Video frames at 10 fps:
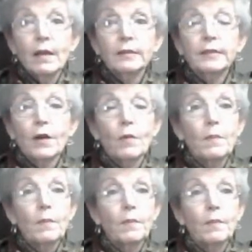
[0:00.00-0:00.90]
So
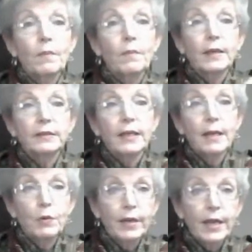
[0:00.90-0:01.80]
that's
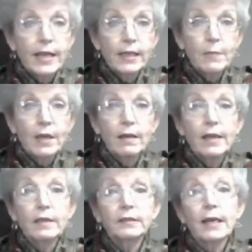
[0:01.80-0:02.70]
hyperkalemia.
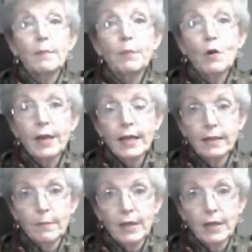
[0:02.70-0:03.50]
Here's hypokalemia.